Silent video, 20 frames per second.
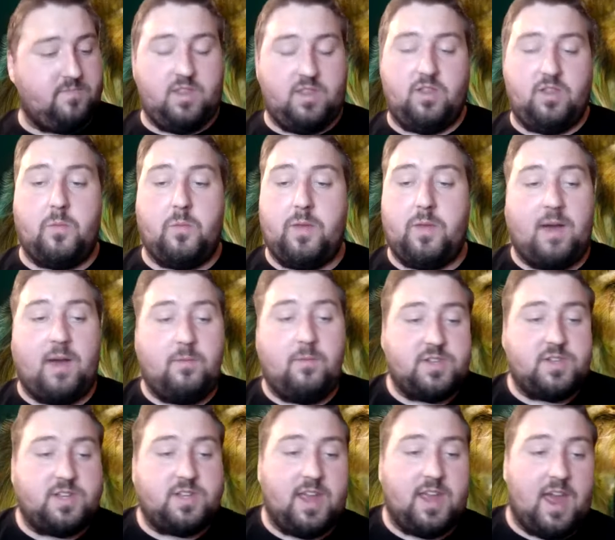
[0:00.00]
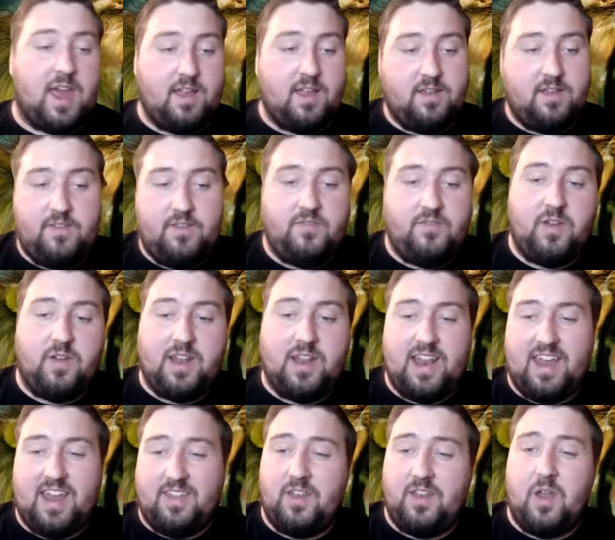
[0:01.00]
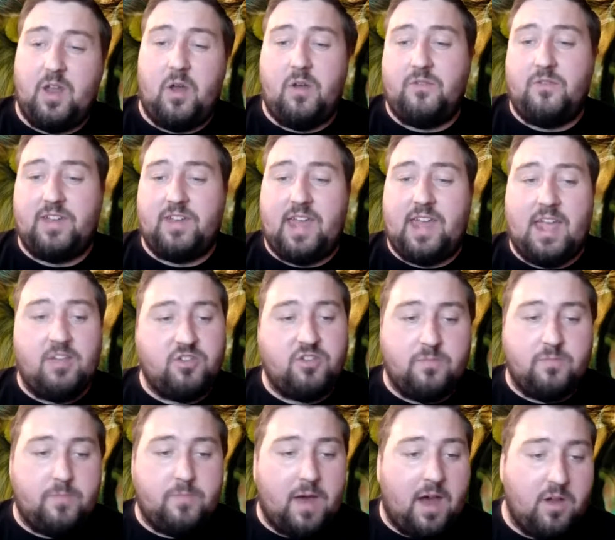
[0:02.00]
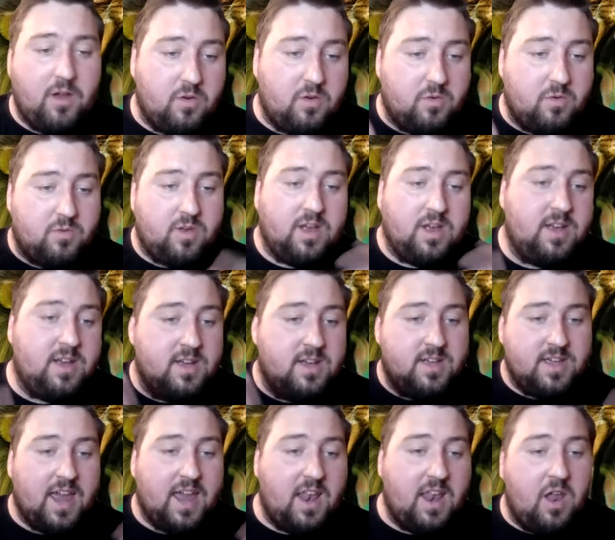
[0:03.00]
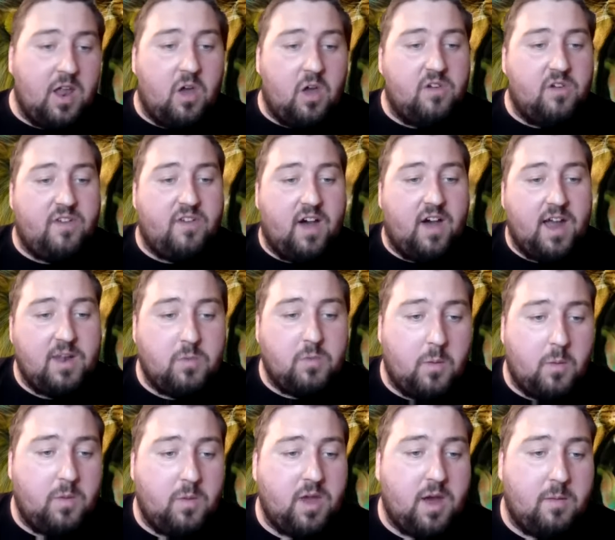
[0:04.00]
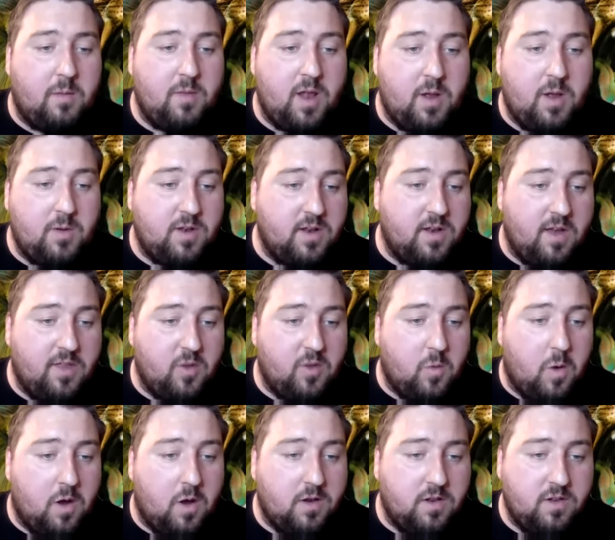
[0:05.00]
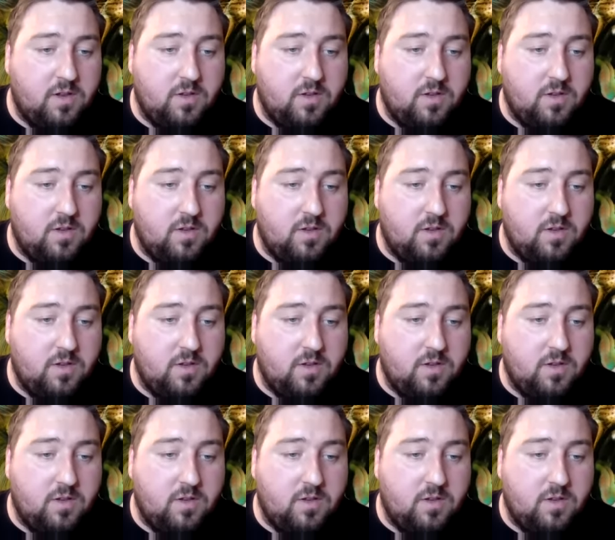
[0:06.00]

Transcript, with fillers: you'll be able to get, if you click the notification bell, you'll get notified when we upload another one and